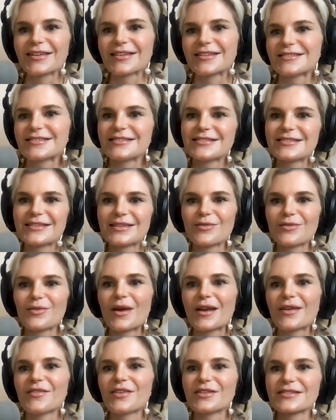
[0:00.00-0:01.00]
This is
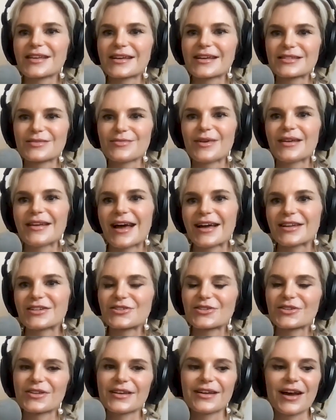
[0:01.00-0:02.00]
what it feels like to be
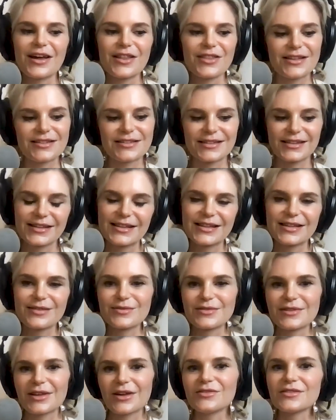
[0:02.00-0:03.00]
naturally, authentically
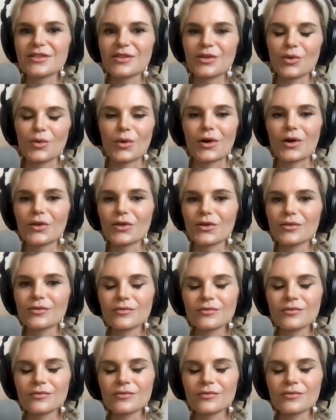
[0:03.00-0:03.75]
themselves in the world.